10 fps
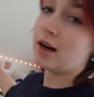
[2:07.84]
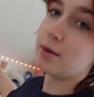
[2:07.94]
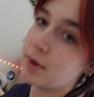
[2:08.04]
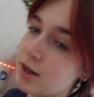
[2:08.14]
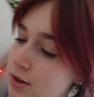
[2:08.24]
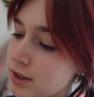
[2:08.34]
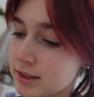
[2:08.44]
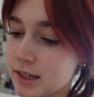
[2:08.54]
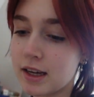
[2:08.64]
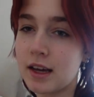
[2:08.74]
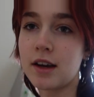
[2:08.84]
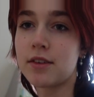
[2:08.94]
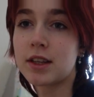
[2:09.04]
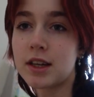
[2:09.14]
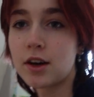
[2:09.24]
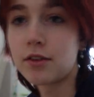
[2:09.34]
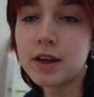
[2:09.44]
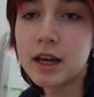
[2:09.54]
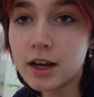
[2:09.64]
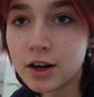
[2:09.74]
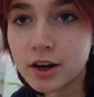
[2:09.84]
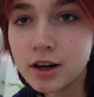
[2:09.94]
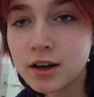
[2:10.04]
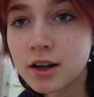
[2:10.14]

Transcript: I'm now gonna take everything up here.